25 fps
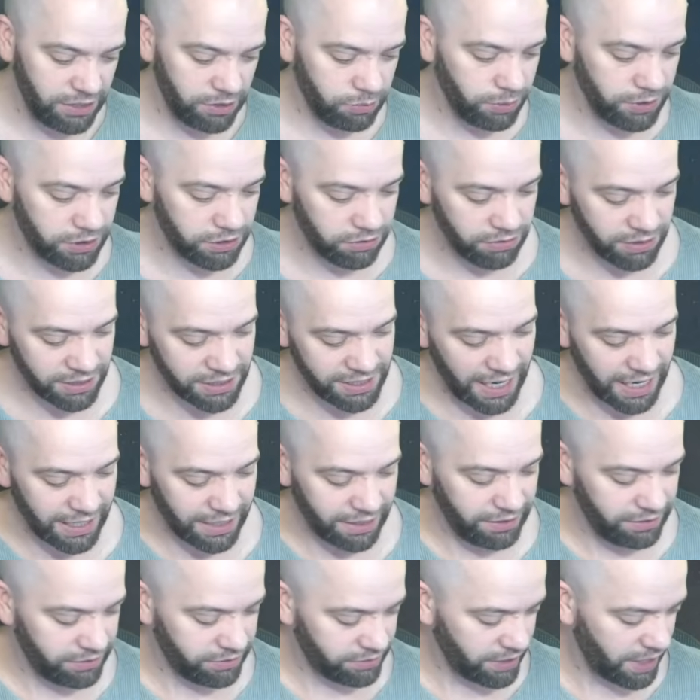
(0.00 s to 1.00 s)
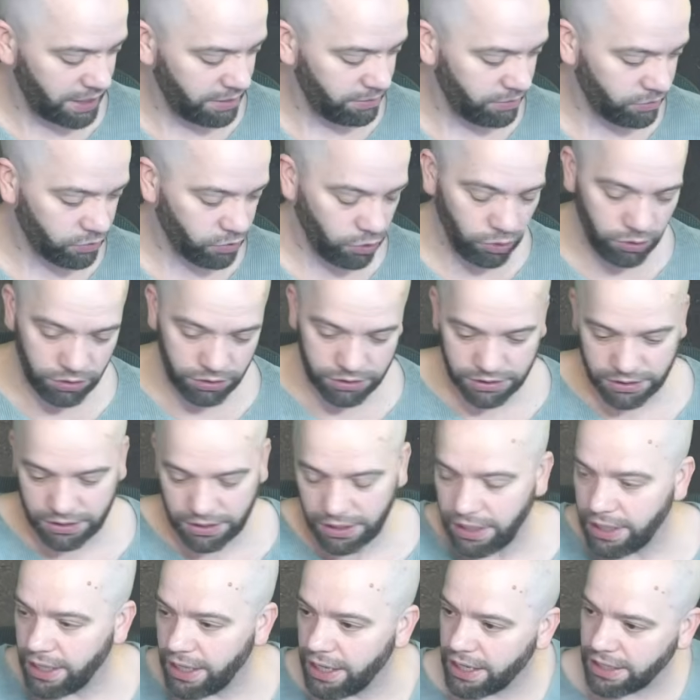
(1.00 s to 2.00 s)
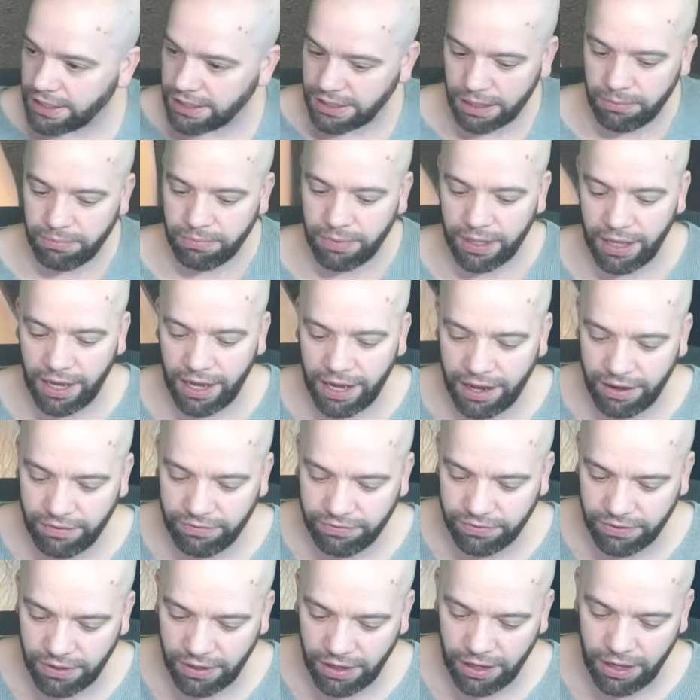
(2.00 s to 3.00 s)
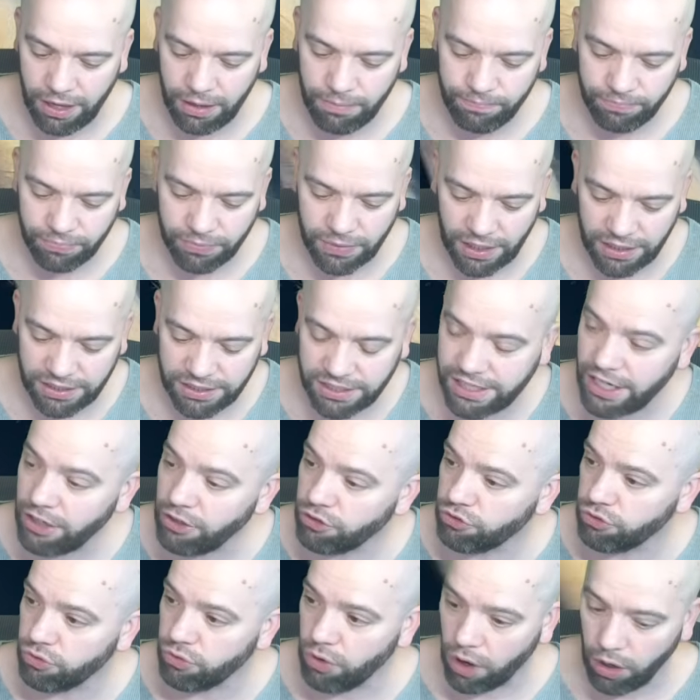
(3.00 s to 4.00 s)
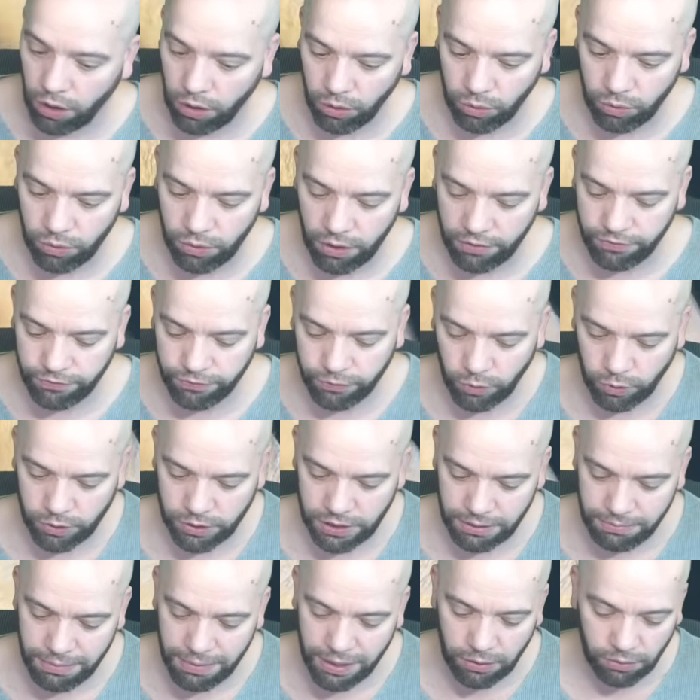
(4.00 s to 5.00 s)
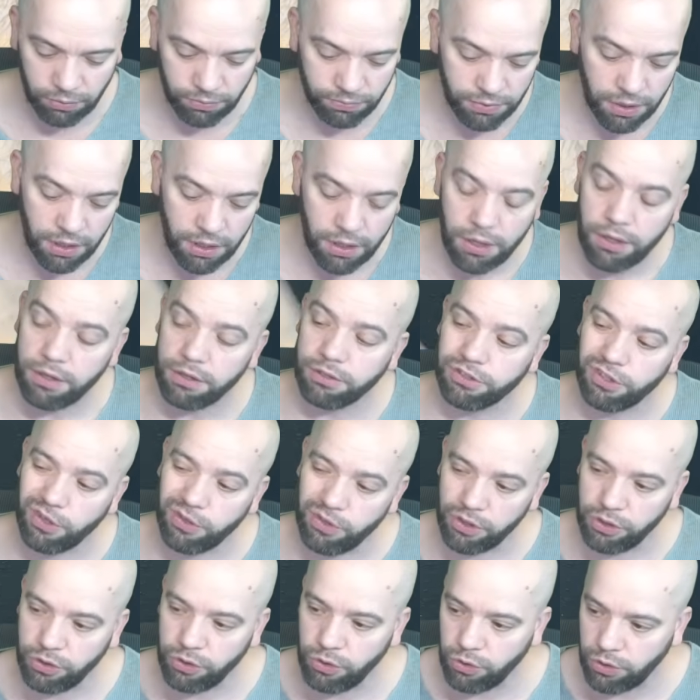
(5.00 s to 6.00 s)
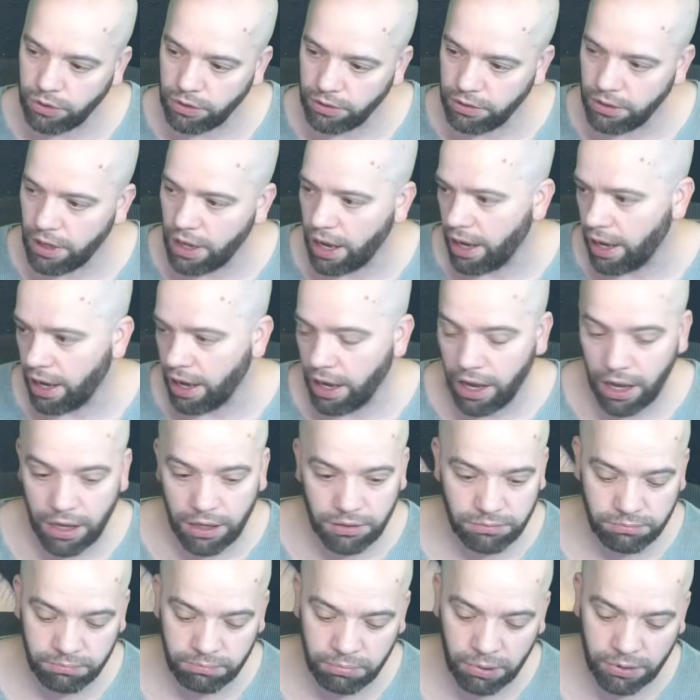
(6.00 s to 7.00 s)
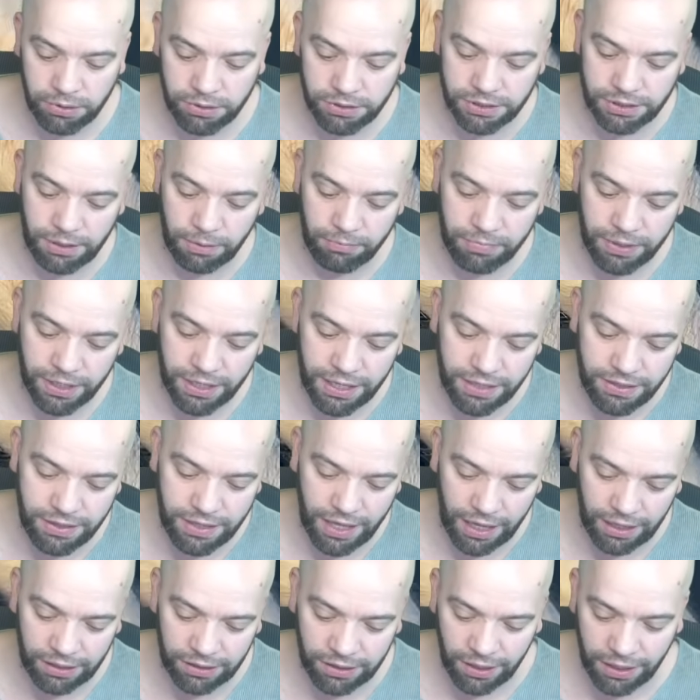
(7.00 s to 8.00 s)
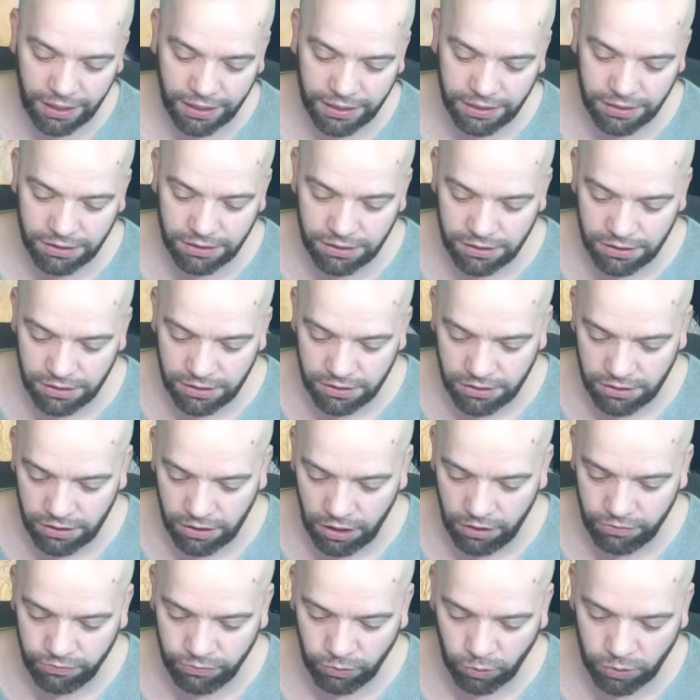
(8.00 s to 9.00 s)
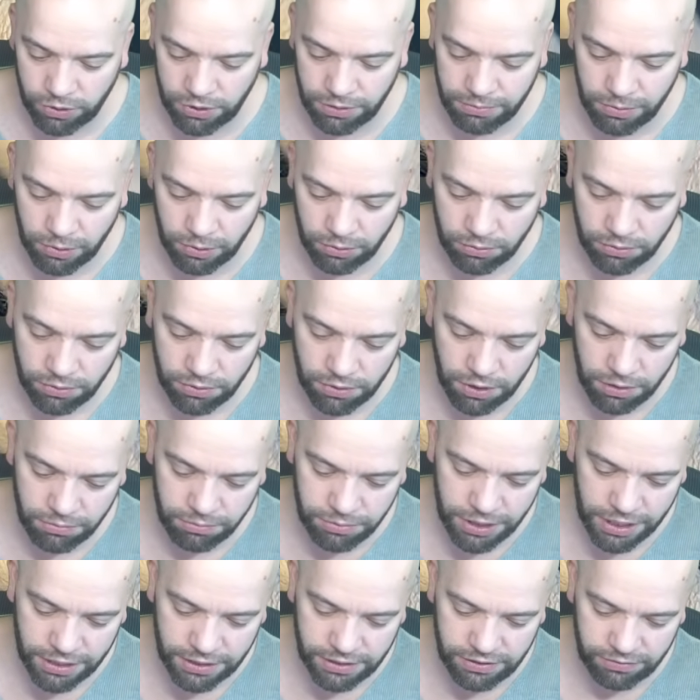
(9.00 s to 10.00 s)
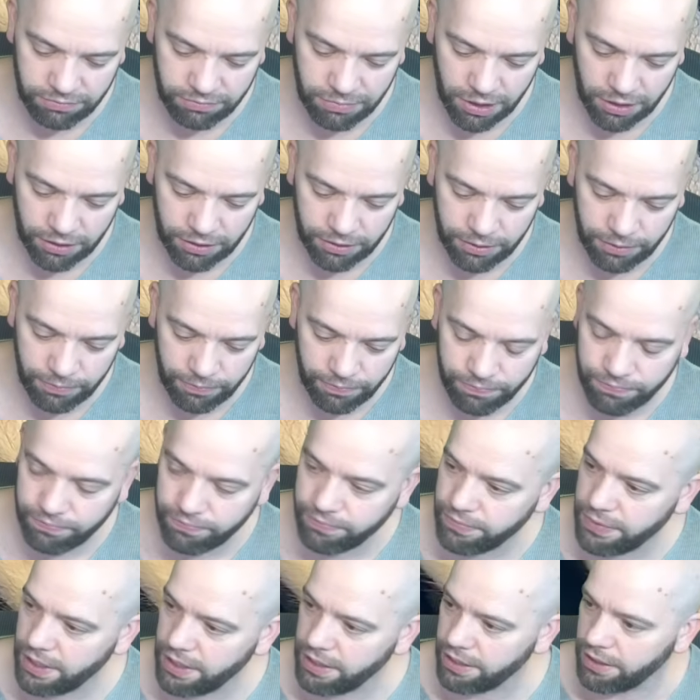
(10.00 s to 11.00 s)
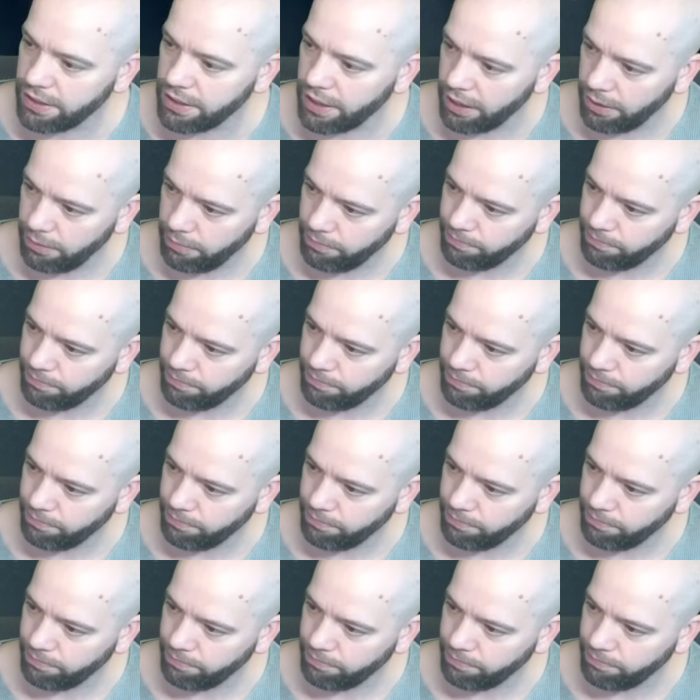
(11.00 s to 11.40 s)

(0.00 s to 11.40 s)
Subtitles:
which are exactly the same, of course, except they have a central hole of 40 mil, so that you can put something in there, like a 40 mil objective marker. There you go.